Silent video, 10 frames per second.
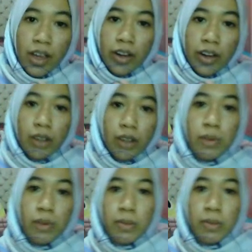
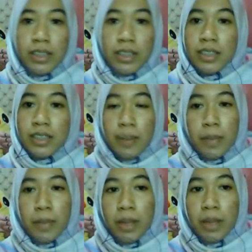Non-probability
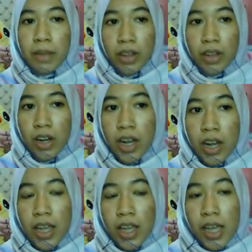sampling method.
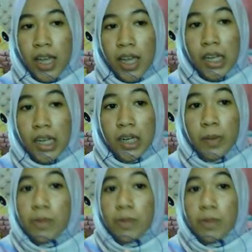In a
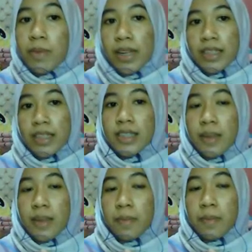probability
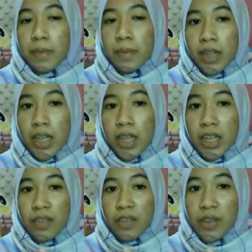sample,
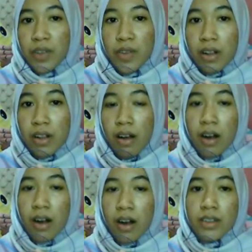individuals are
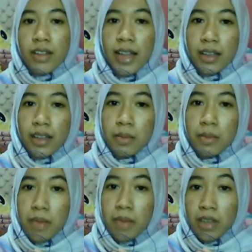selected
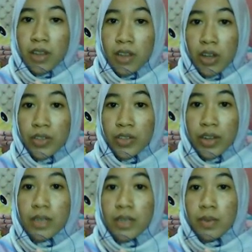based on
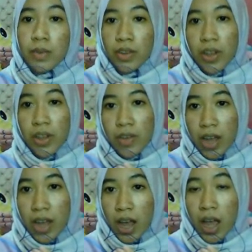random criteria,
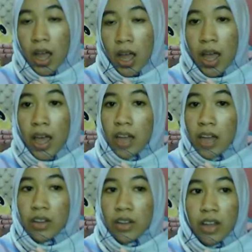and
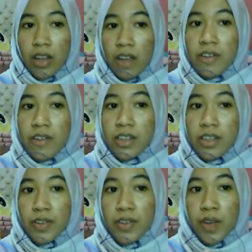not every
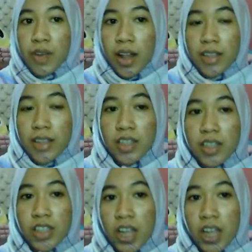individual has a
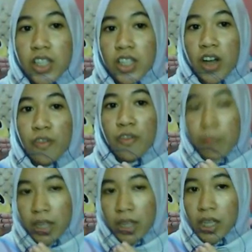chance of
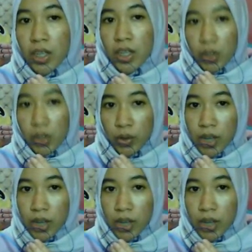being included.